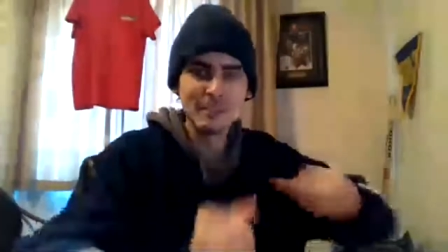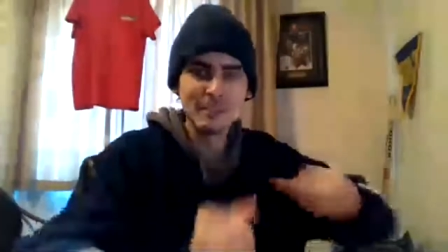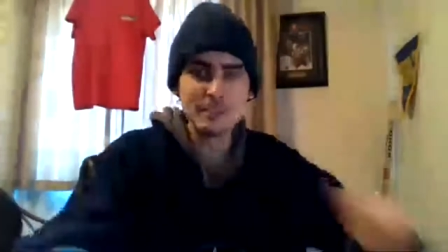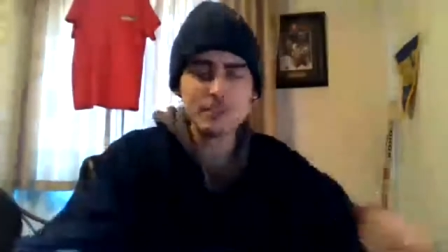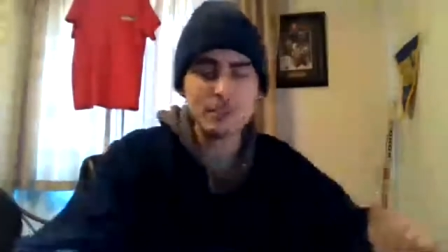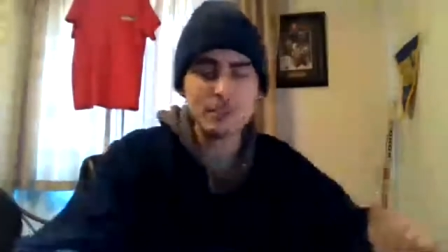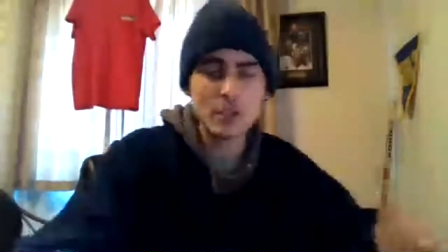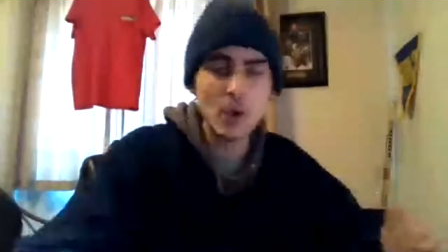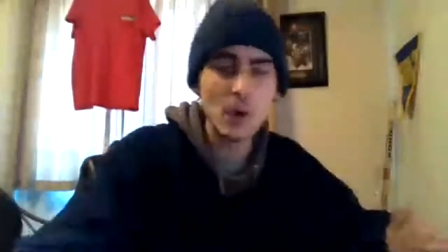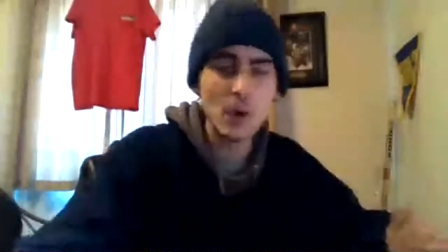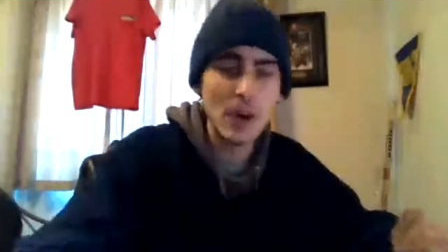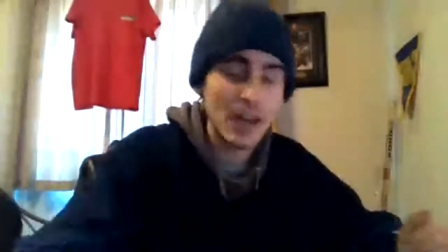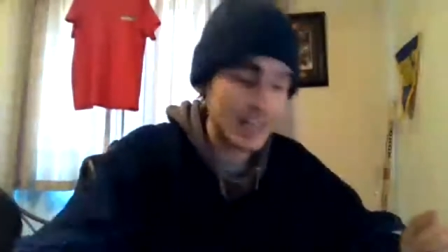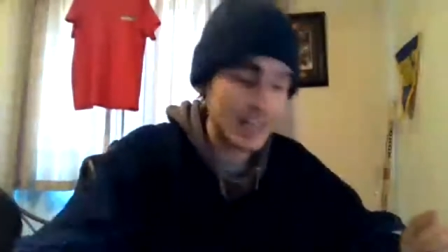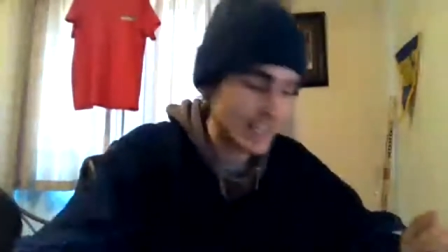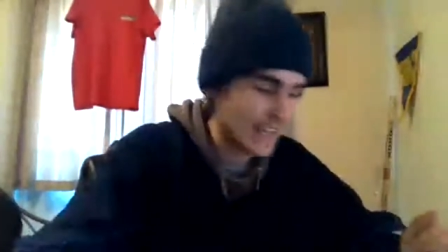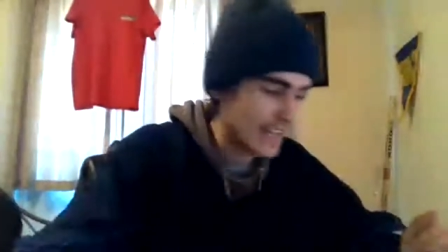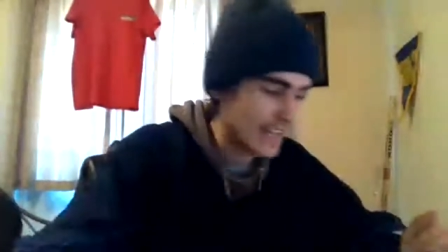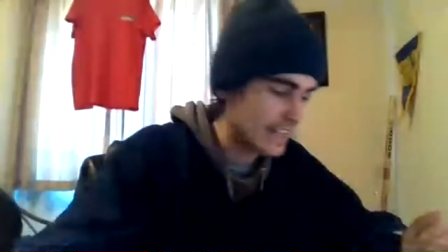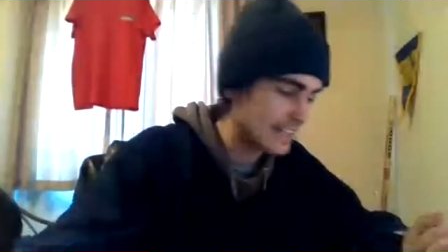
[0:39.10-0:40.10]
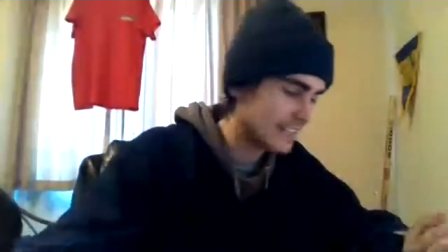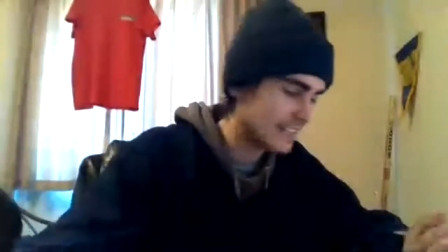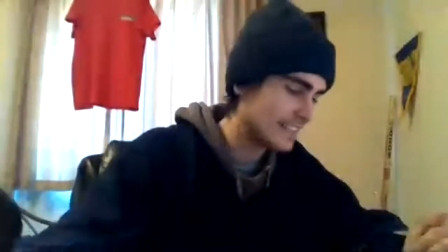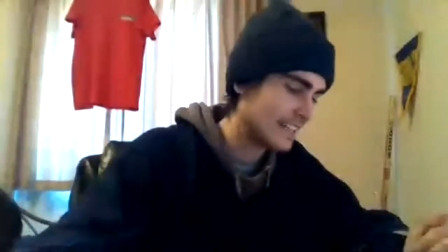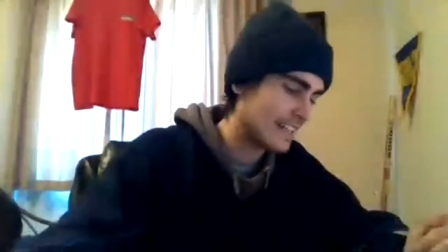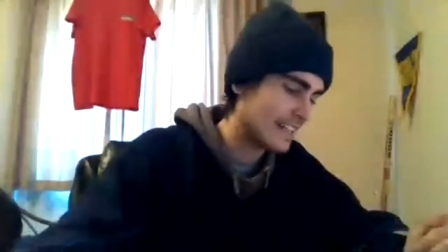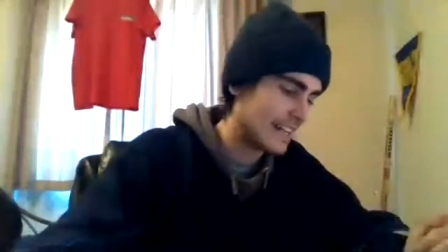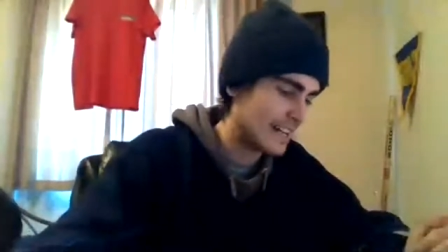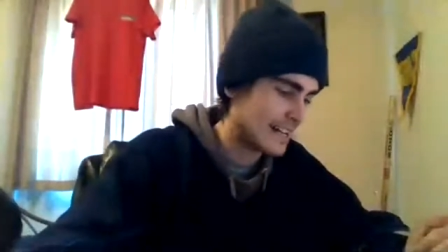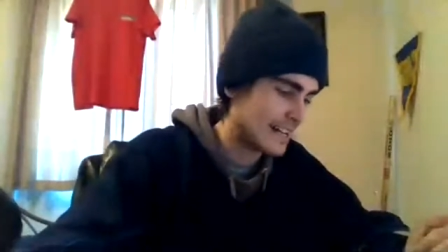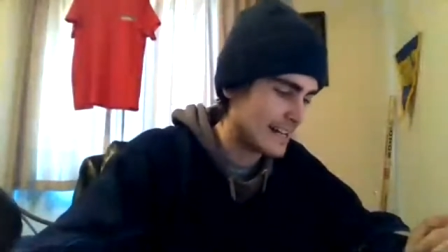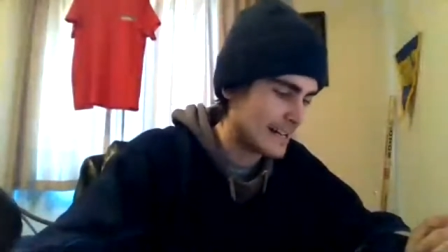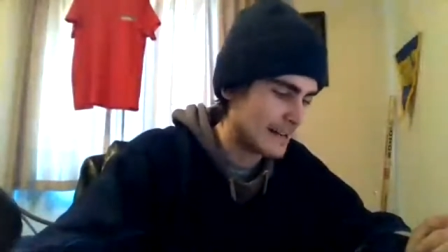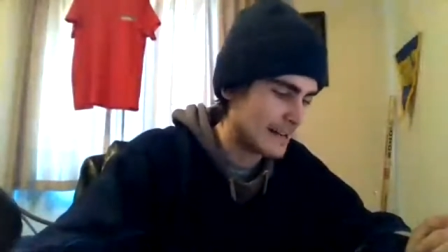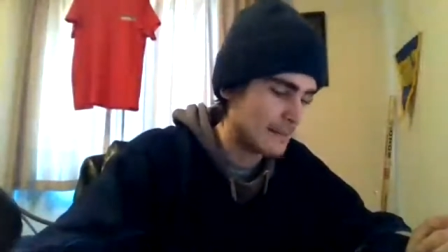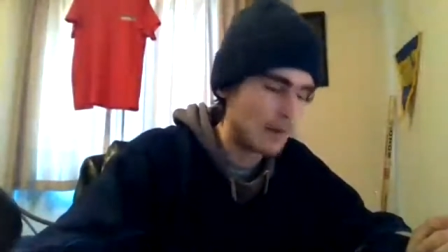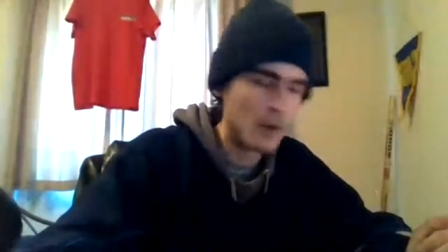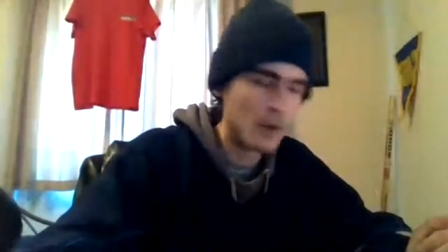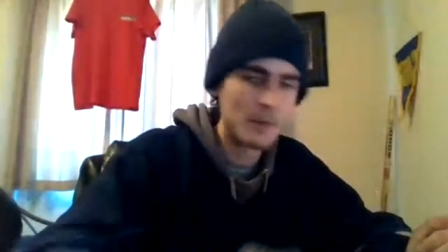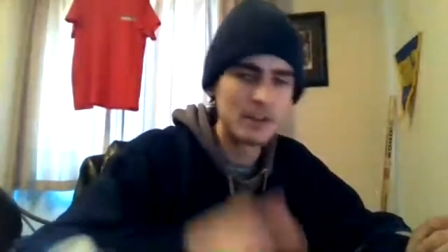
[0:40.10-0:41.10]
So,
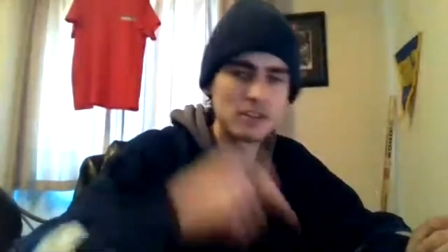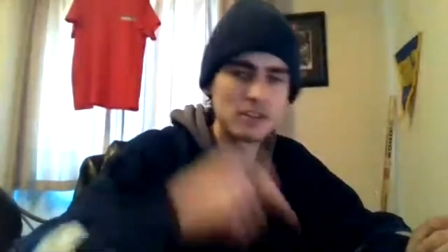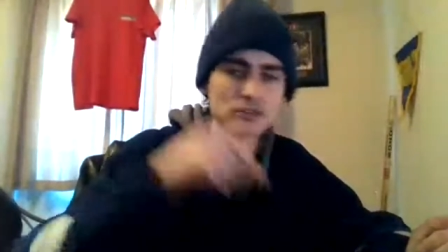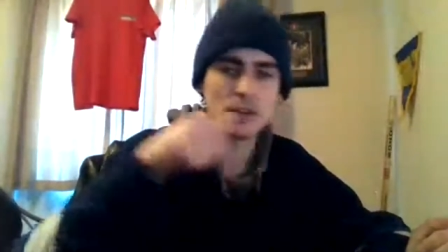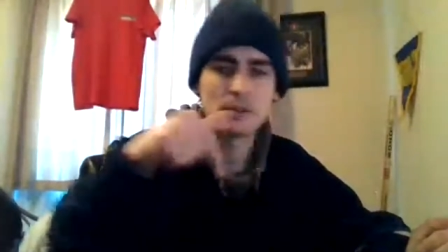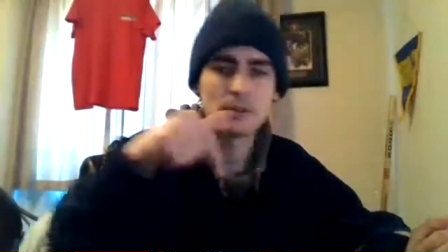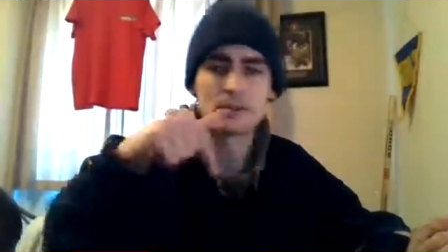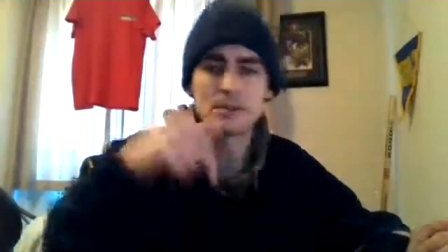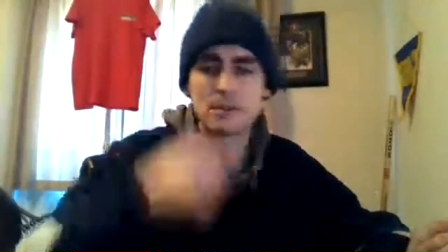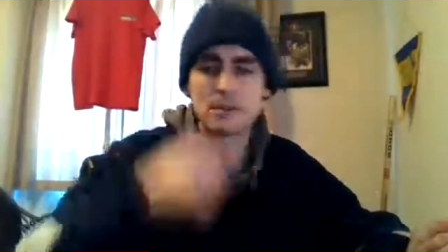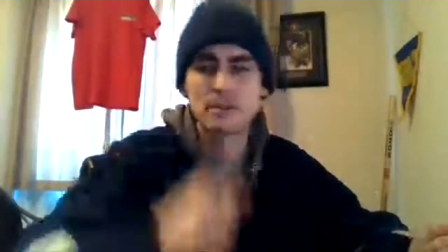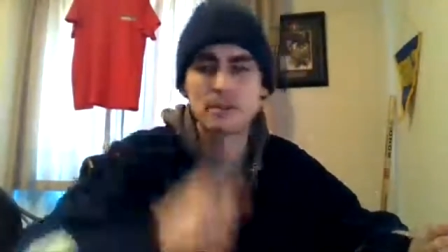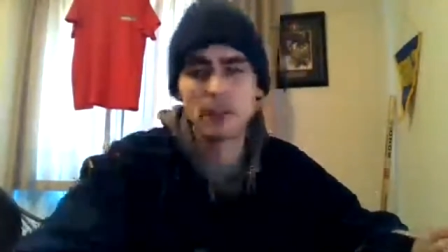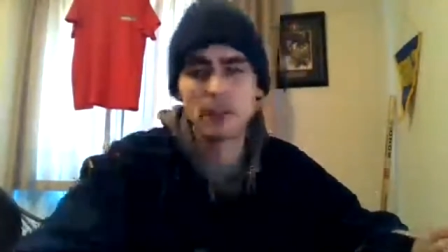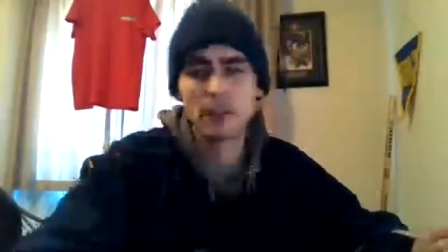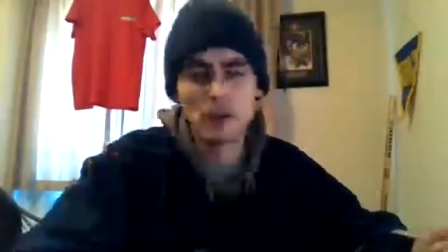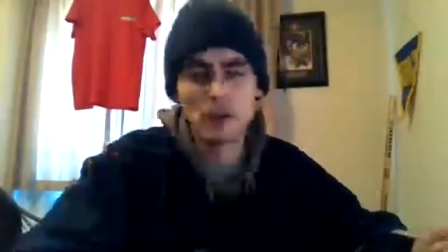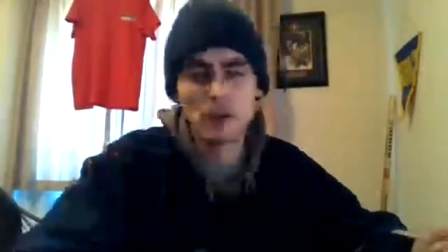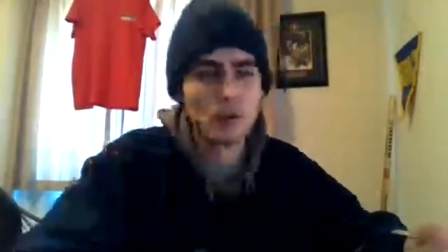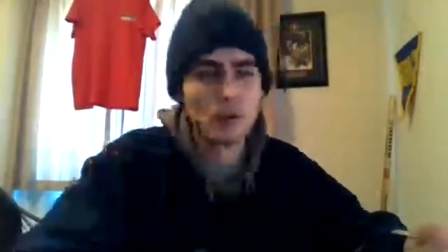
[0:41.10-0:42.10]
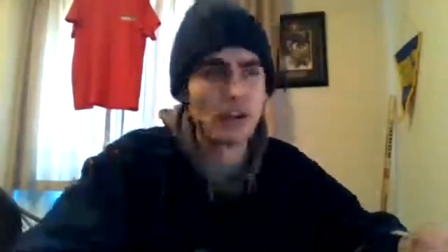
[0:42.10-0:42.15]
all my descriptions are below.